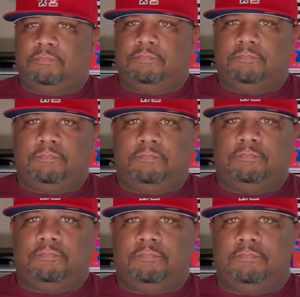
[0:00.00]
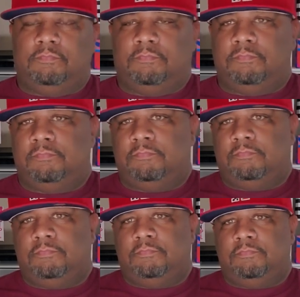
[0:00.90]

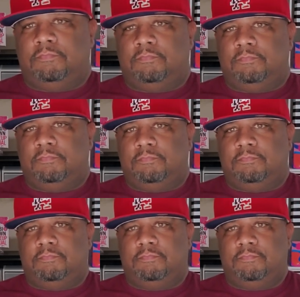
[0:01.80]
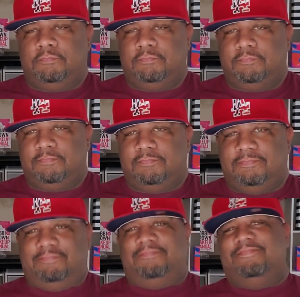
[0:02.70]

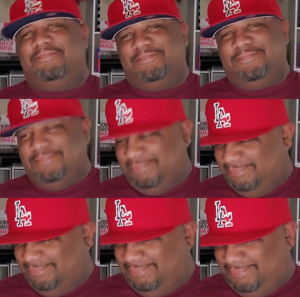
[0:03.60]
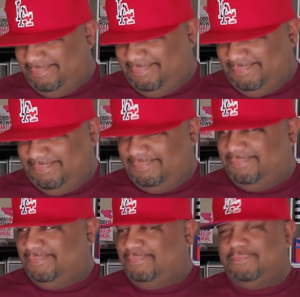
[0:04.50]

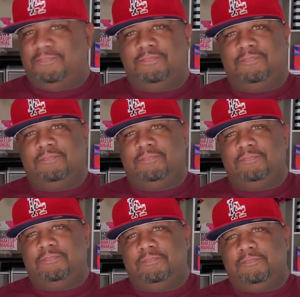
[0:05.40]
(not speaking)